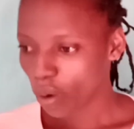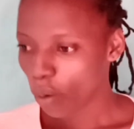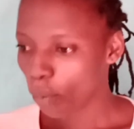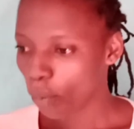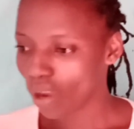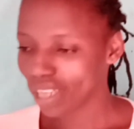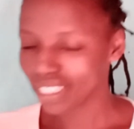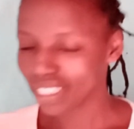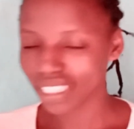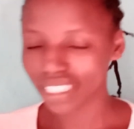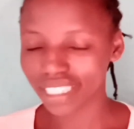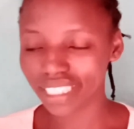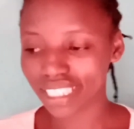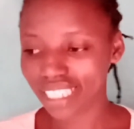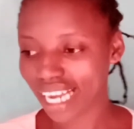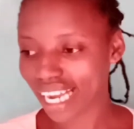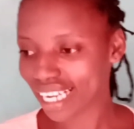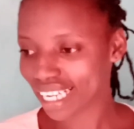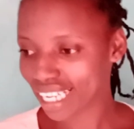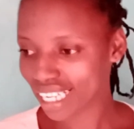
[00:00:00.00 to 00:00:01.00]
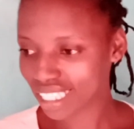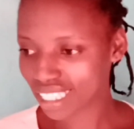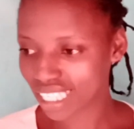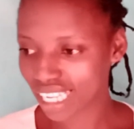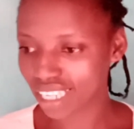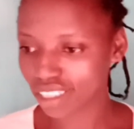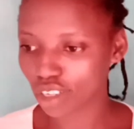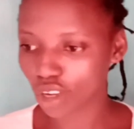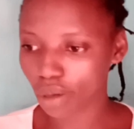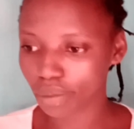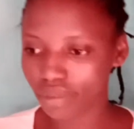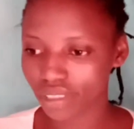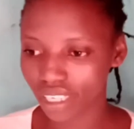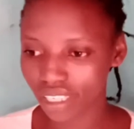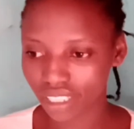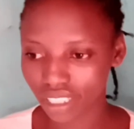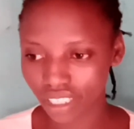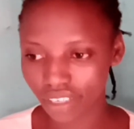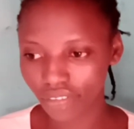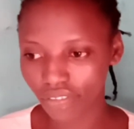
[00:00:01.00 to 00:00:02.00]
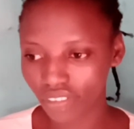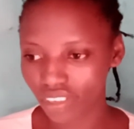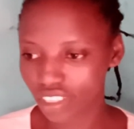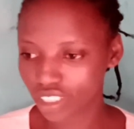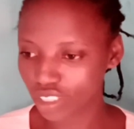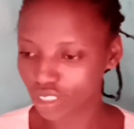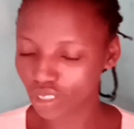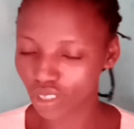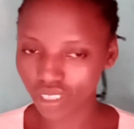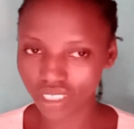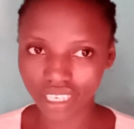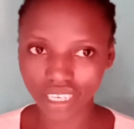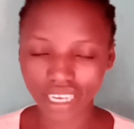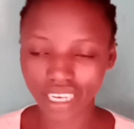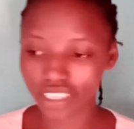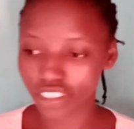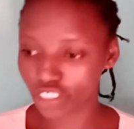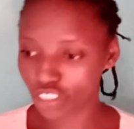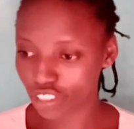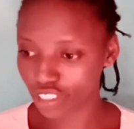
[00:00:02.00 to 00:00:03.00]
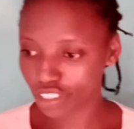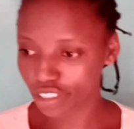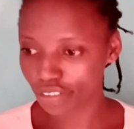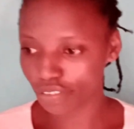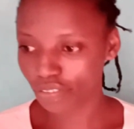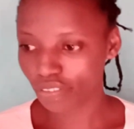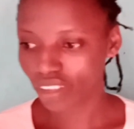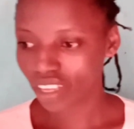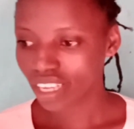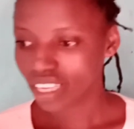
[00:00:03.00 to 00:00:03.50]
when the targeted objective is not achieved